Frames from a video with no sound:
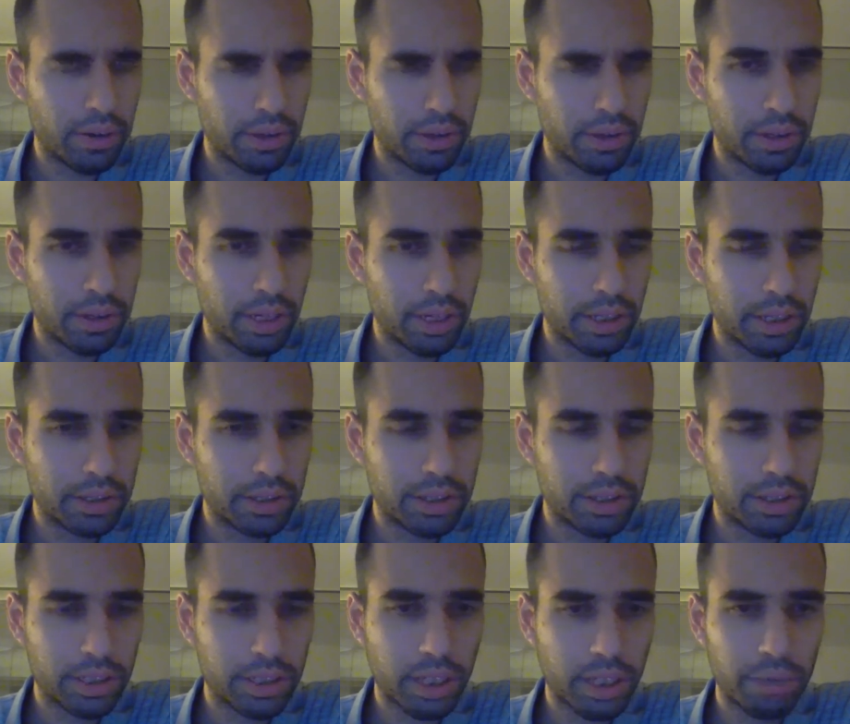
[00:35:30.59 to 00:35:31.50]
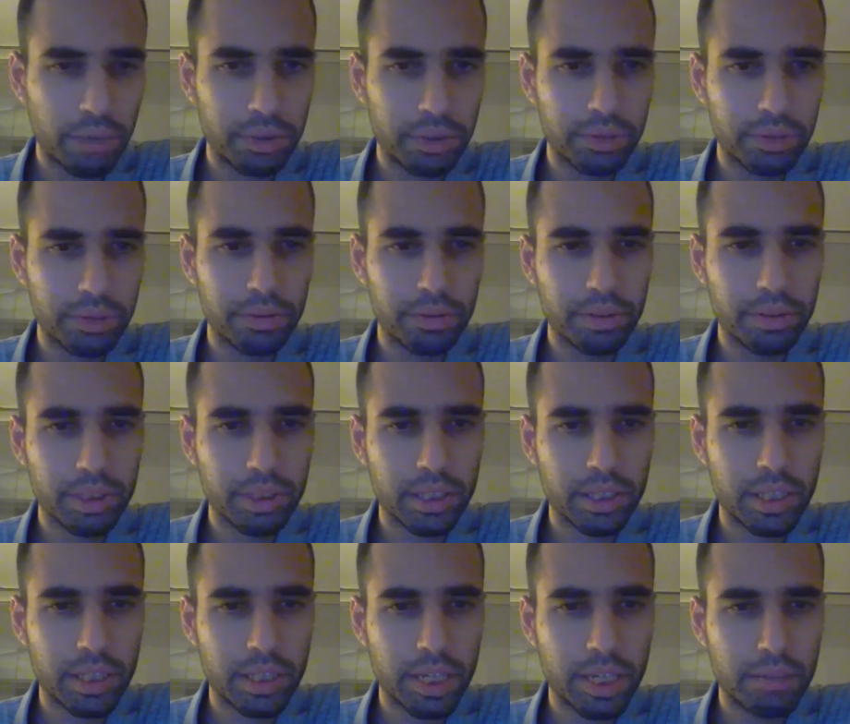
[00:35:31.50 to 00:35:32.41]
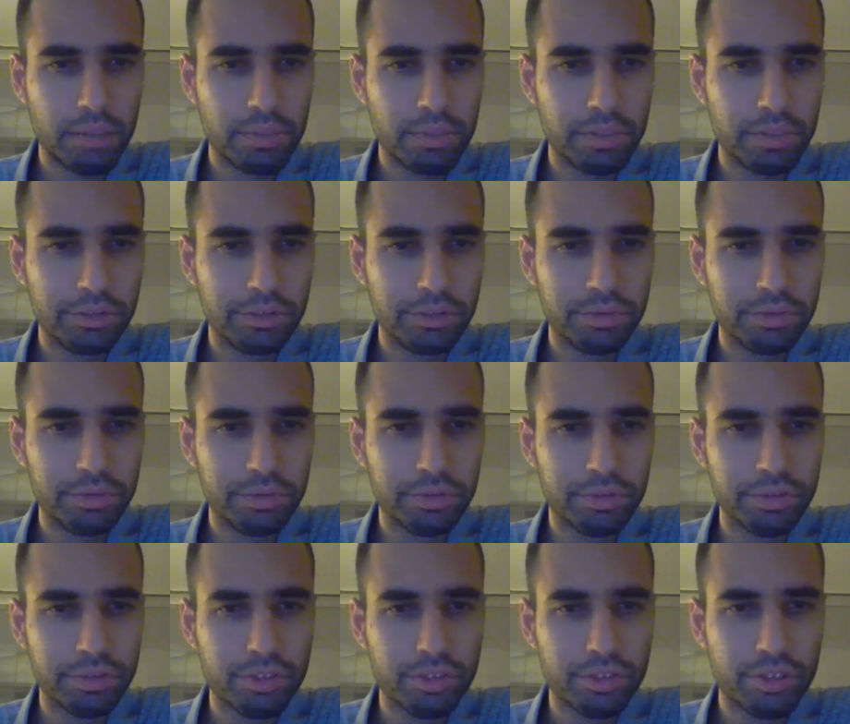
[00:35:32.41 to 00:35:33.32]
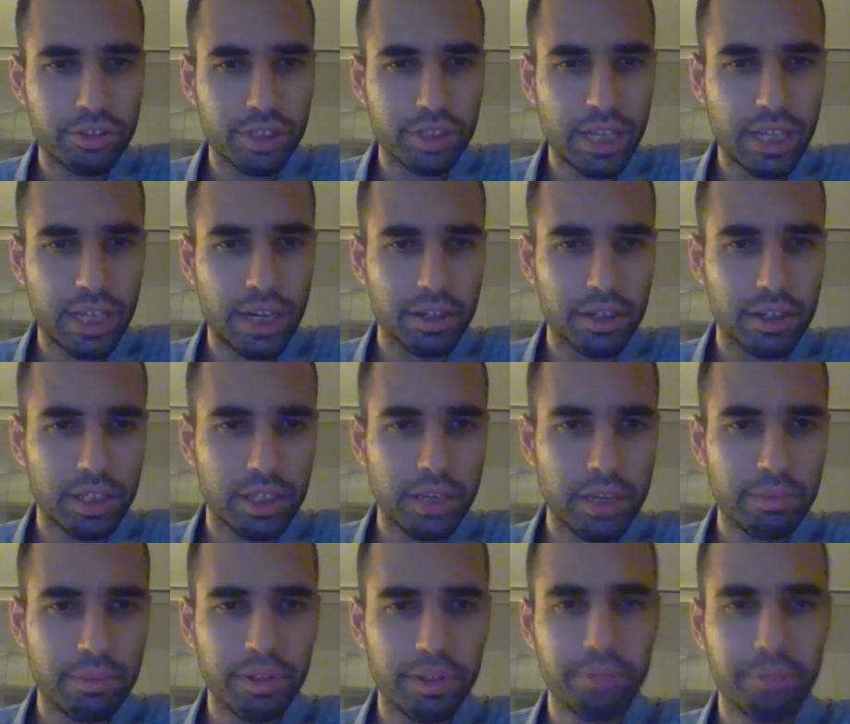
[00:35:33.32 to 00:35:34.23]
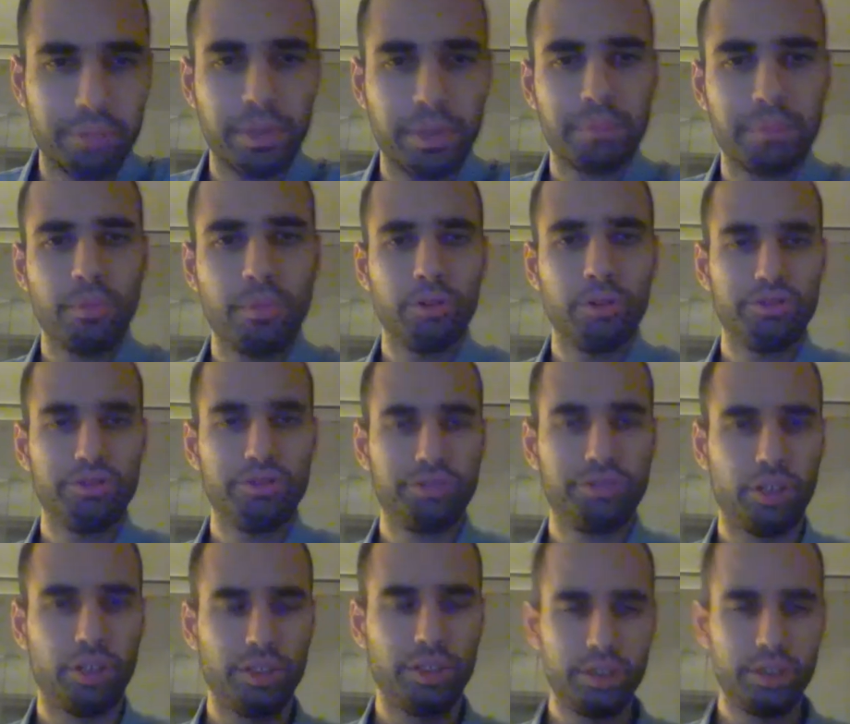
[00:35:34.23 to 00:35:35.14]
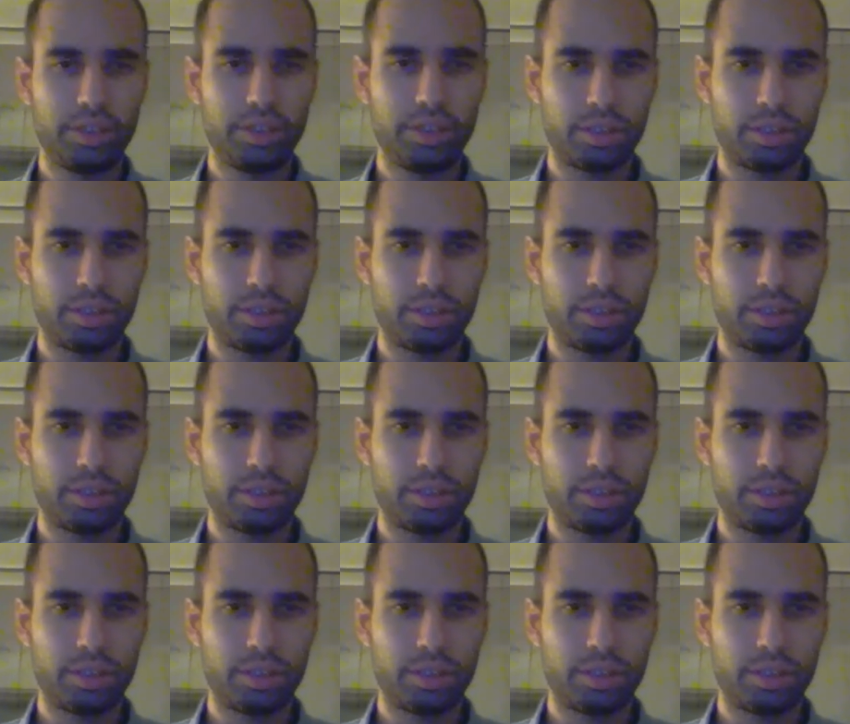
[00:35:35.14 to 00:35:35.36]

I think I will keep this together, keep it a bit more solid.